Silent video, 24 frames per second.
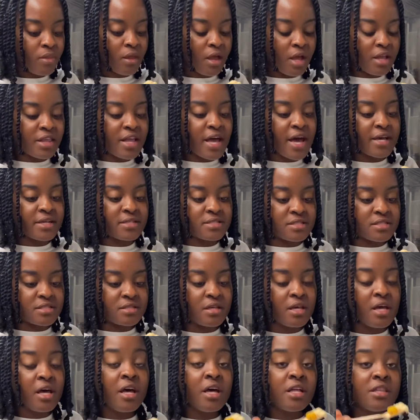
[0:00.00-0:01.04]
Nice. rice.
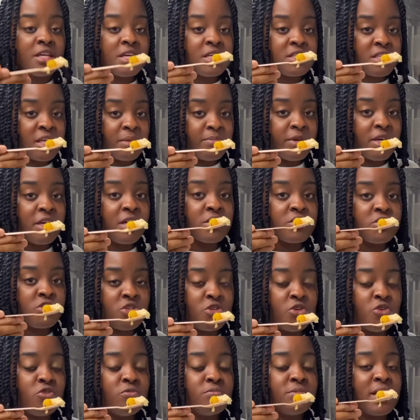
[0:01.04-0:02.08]
This can be
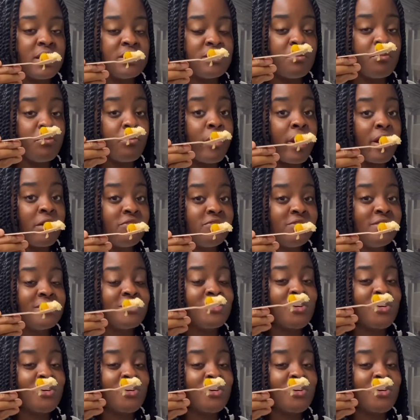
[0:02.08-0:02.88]
consumed as a breakfast